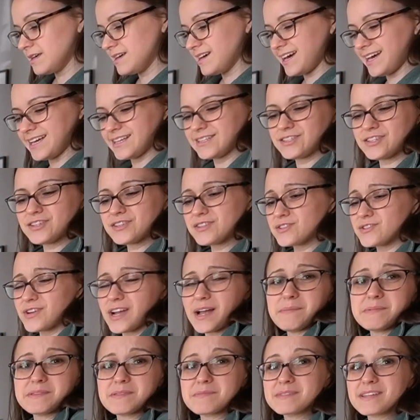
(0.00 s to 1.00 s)
I just
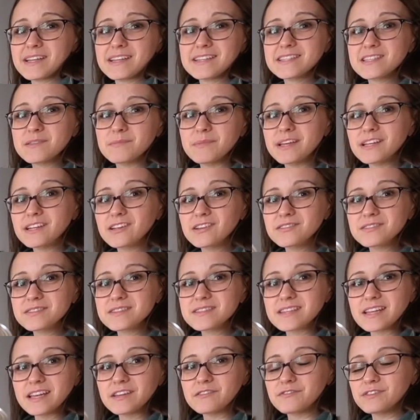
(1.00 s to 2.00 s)
grabbed some diced
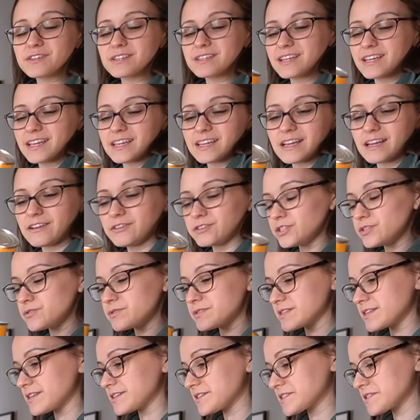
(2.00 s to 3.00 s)
tomatoes. I feel like I'll
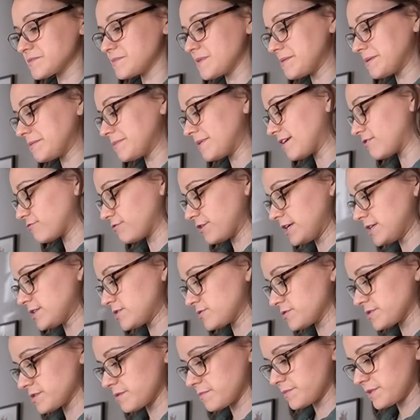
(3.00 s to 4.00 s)
use this to maybe make
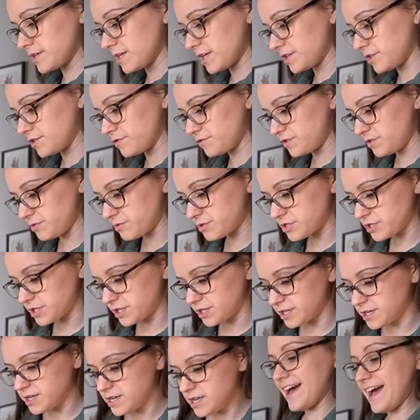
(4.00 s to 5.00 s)
rice or something in the
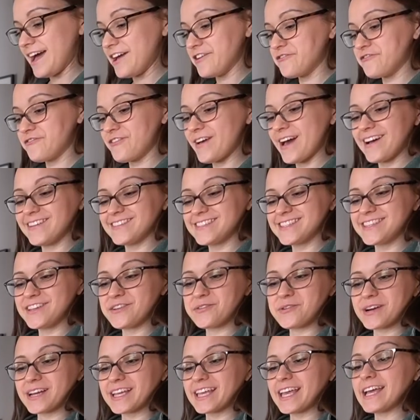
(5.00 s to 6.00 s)
future. I found the
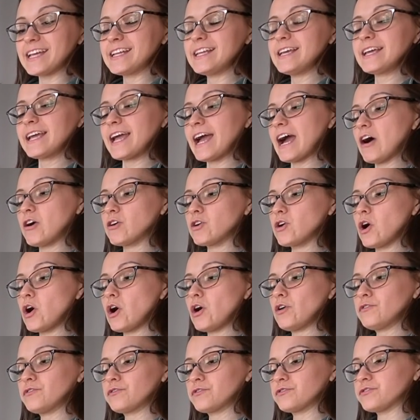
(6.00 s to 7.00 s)
organic,
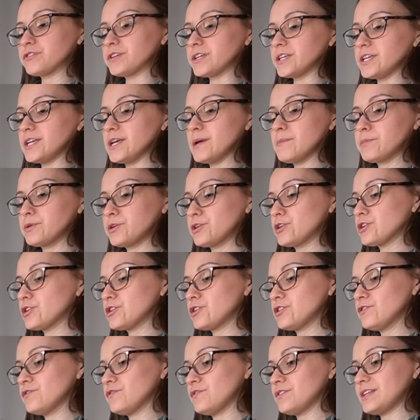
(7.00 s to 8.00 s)
alcohol-free,
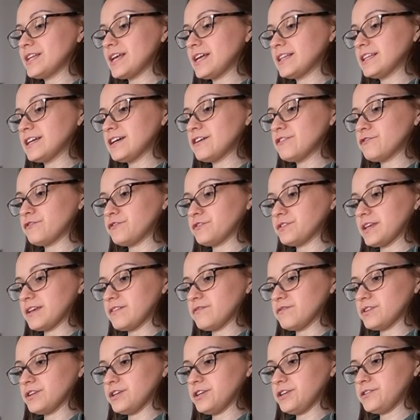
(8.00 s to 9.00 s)
pure vanilla
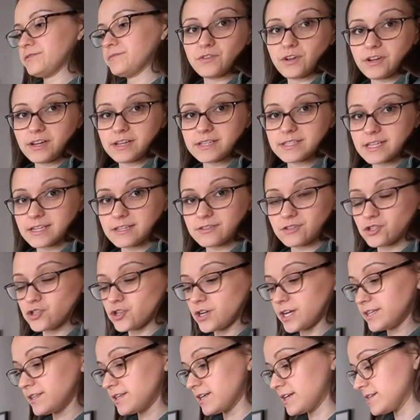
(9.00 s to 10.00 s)
flavor. Very excited to
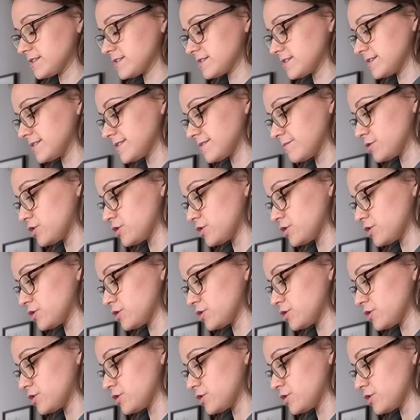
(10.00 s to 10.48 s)
try this and some